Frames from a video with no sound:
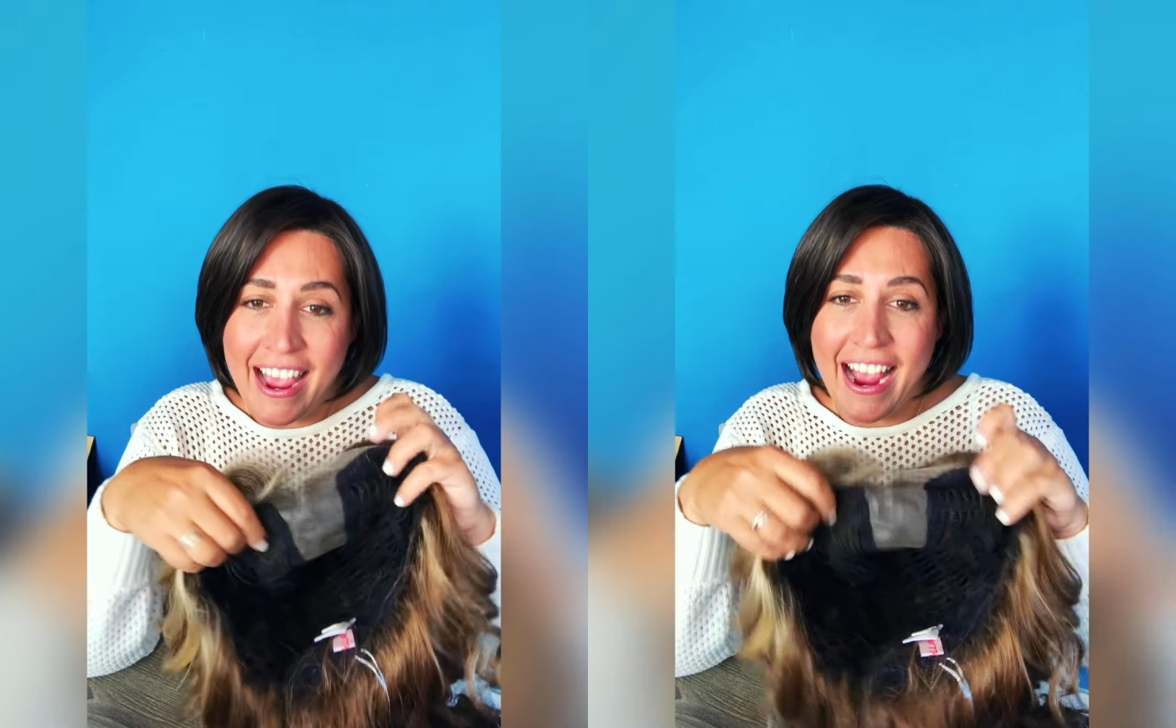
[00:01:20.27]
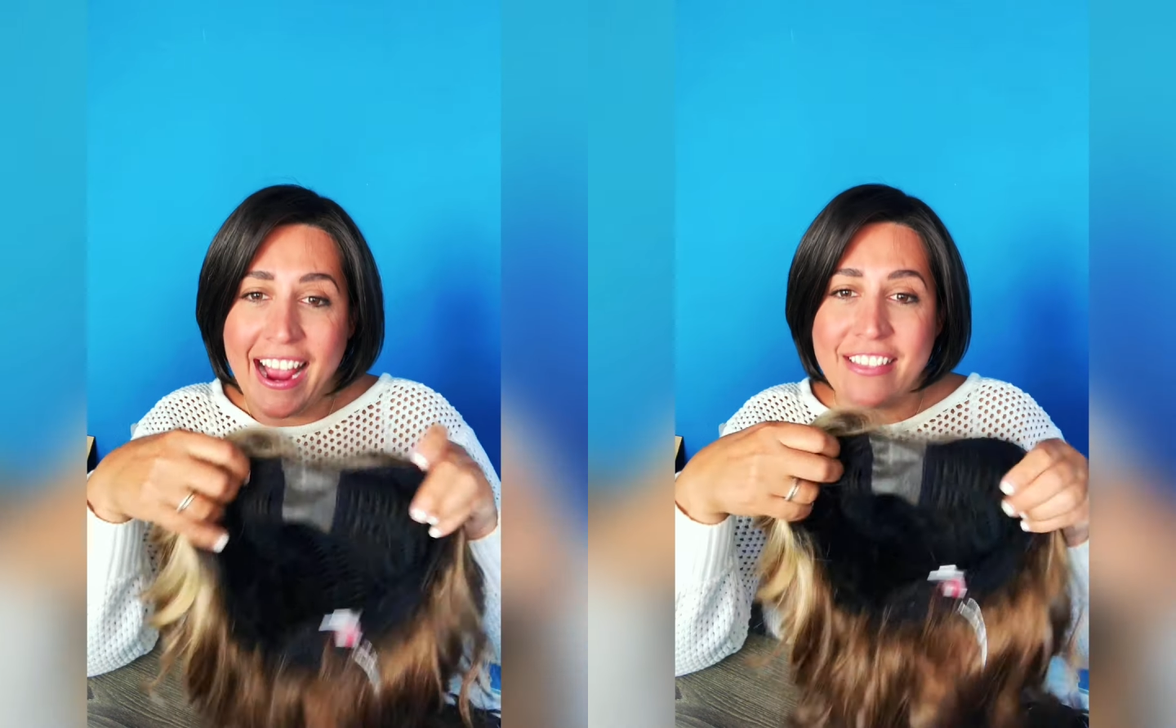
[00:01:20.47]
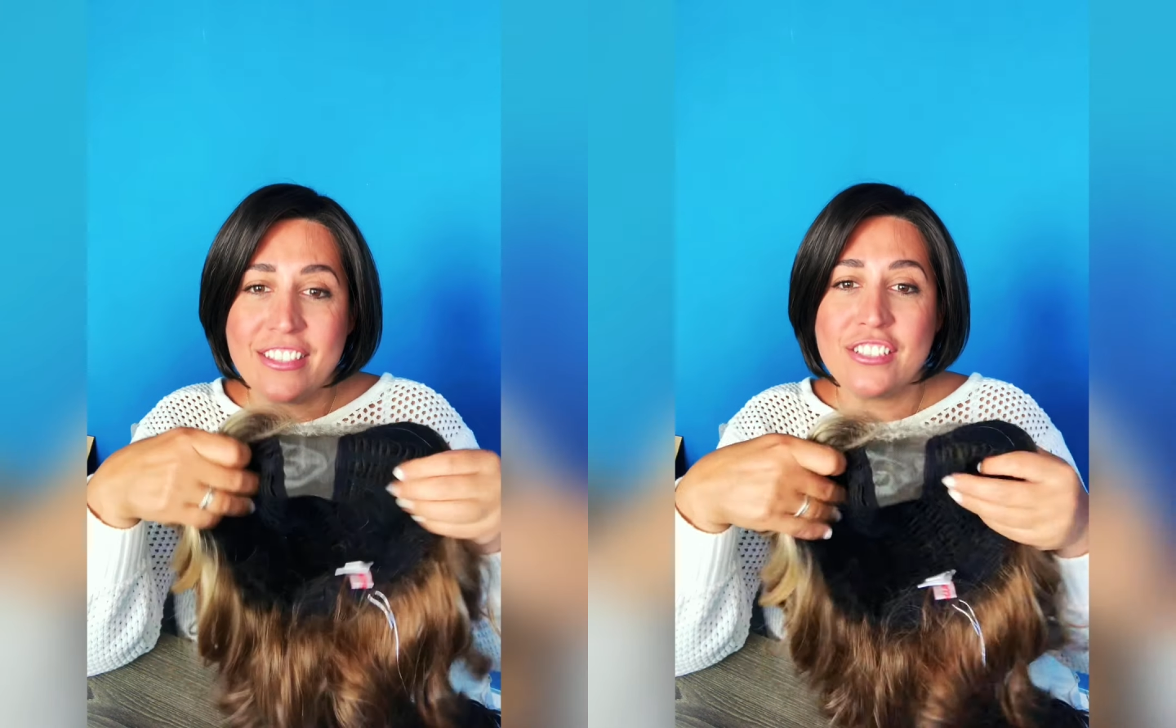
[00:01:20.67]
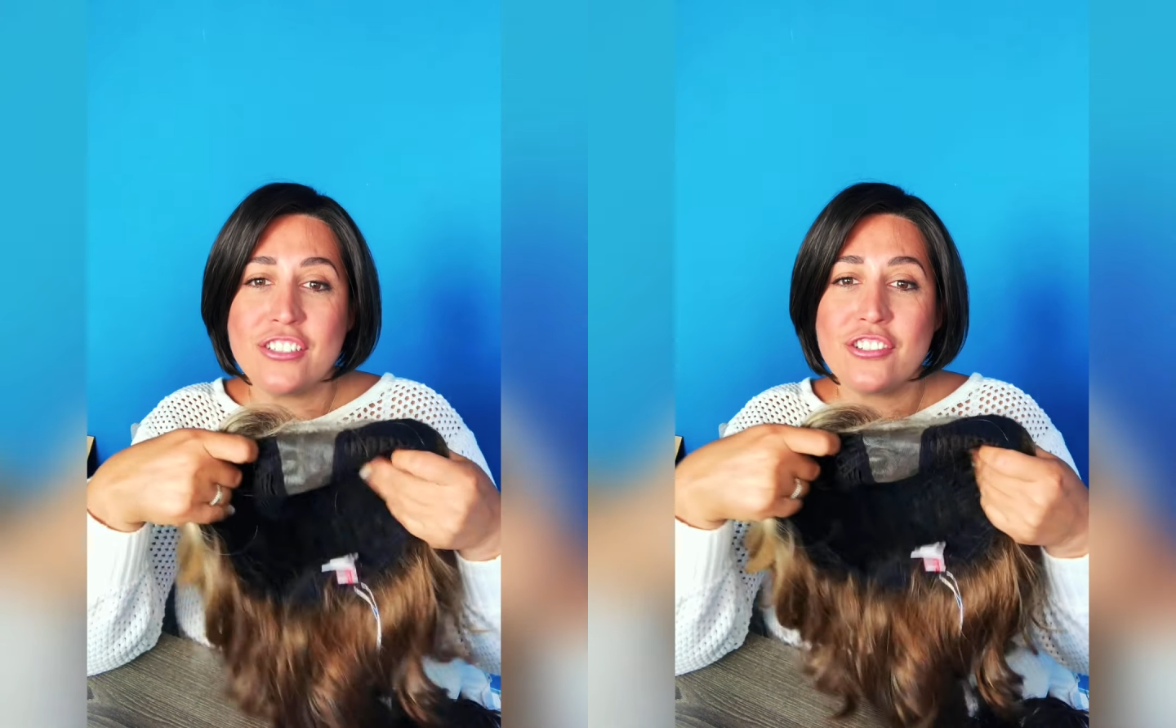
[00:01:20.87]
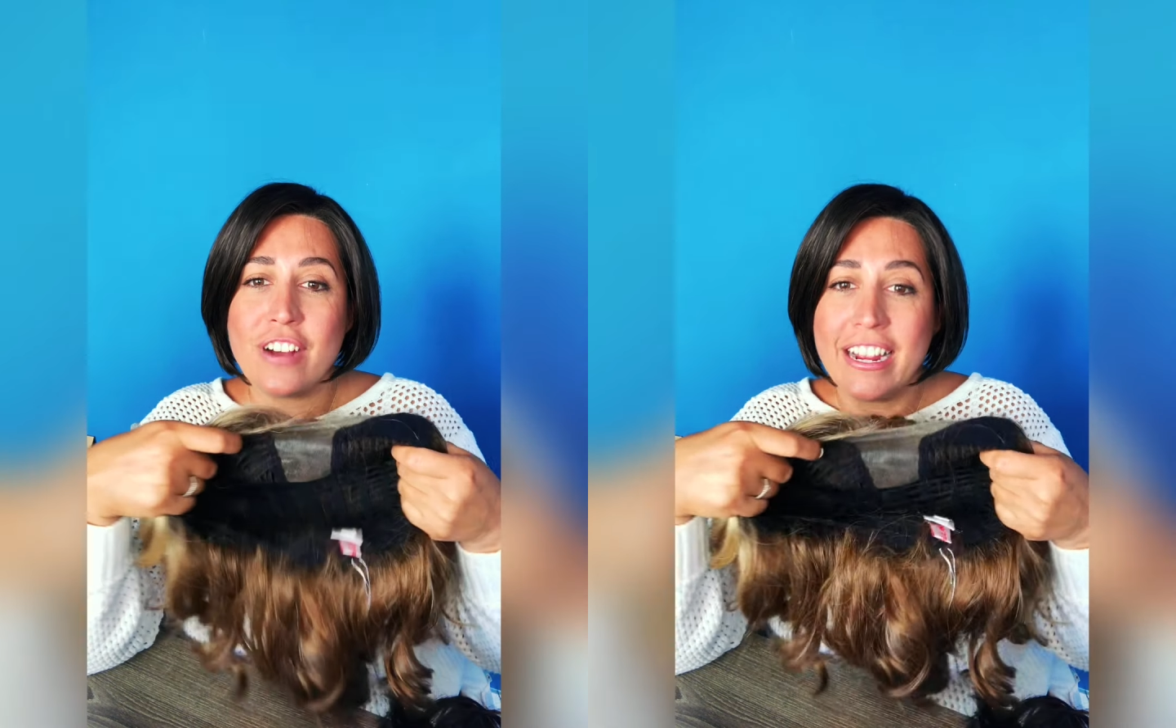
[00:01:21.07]
and the
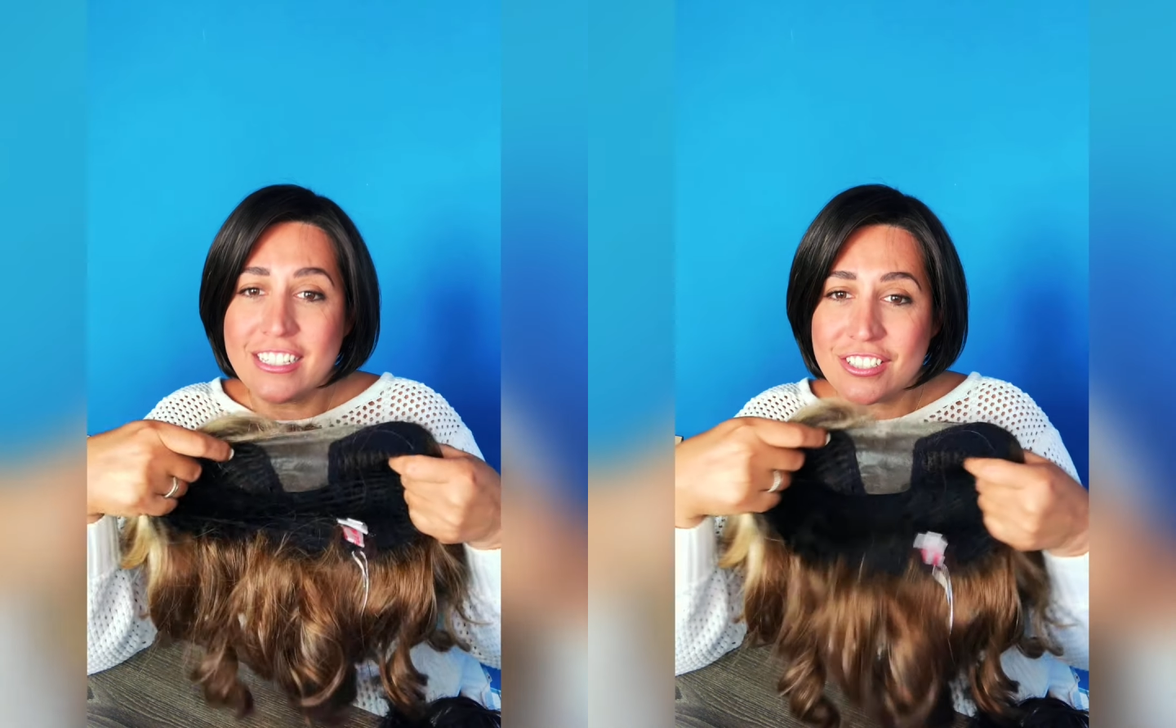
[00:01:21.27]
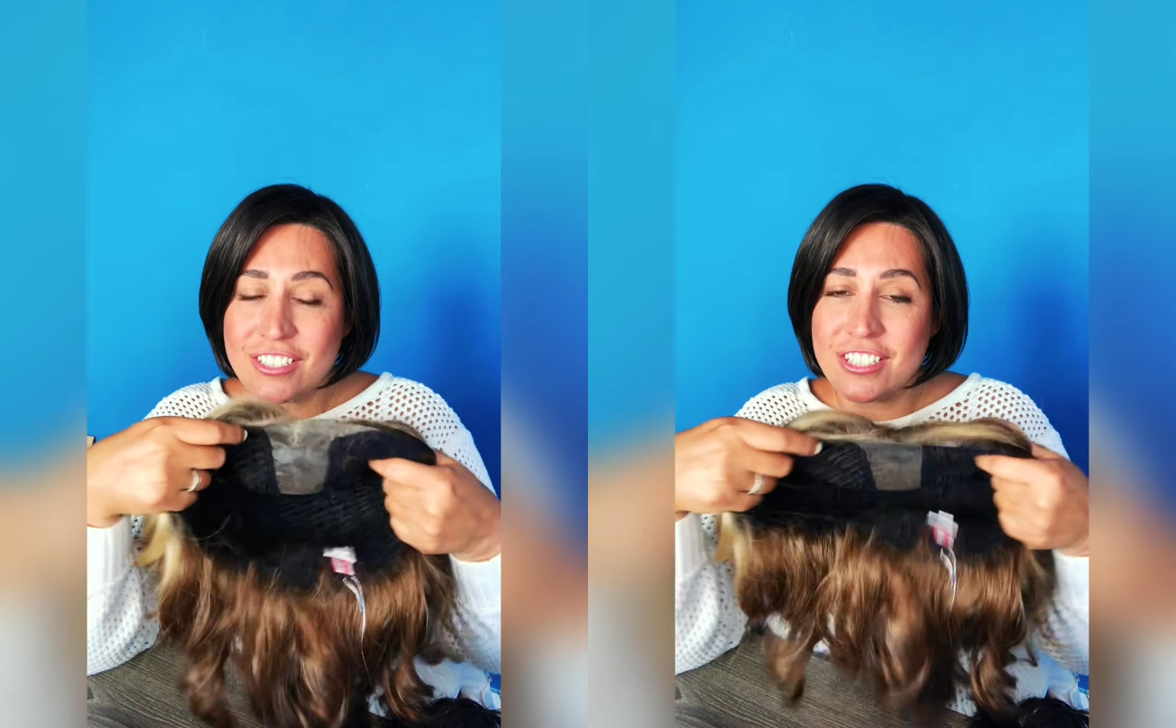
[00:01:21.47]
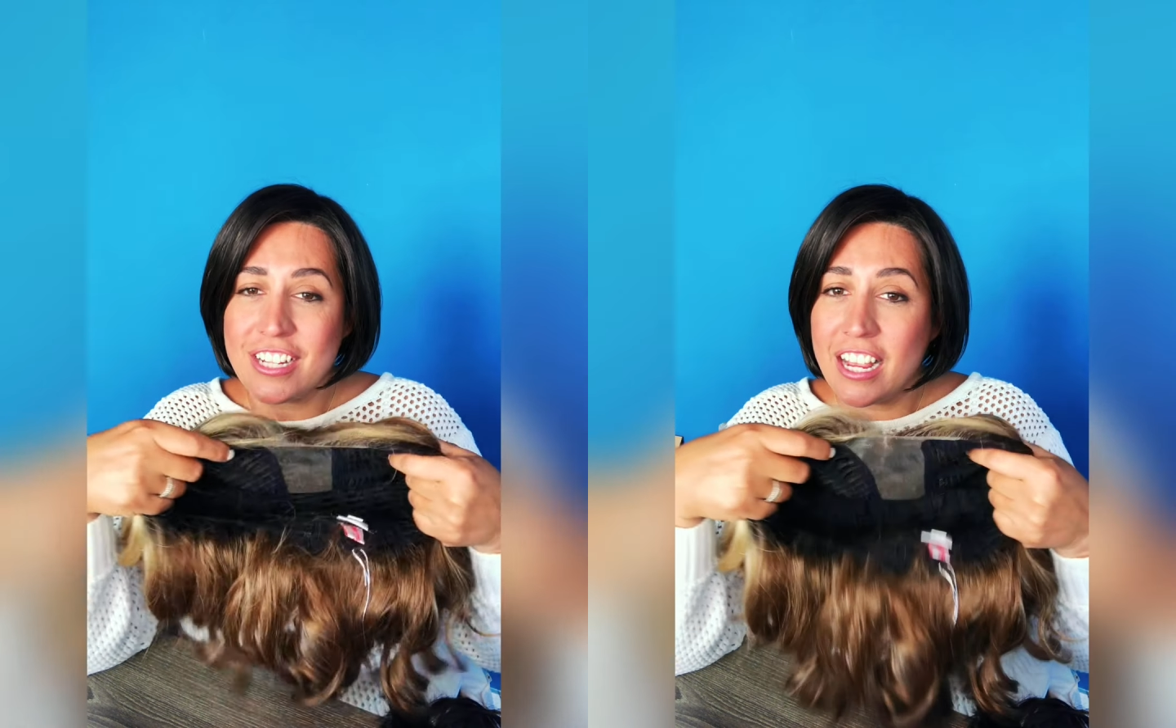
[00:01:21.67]
stretch